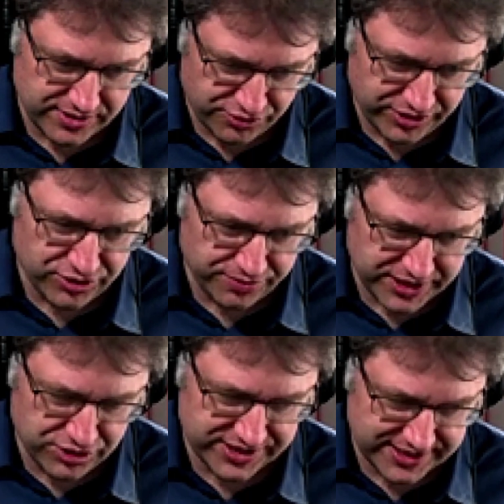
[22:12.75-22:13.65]
Random
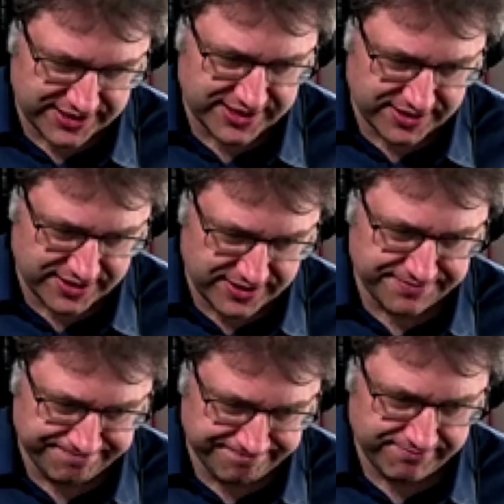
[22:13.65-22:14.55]
matrices and
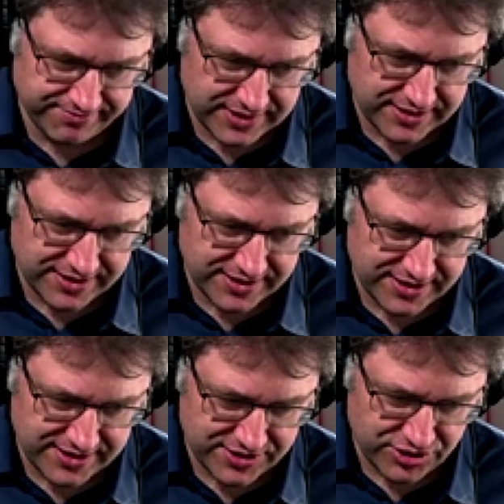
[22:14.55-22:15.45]

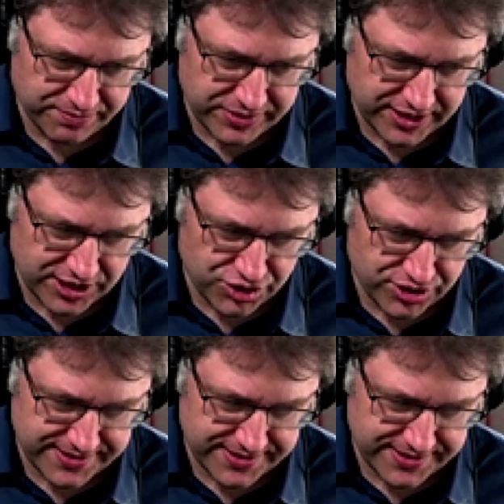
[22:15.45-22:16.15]
their applications.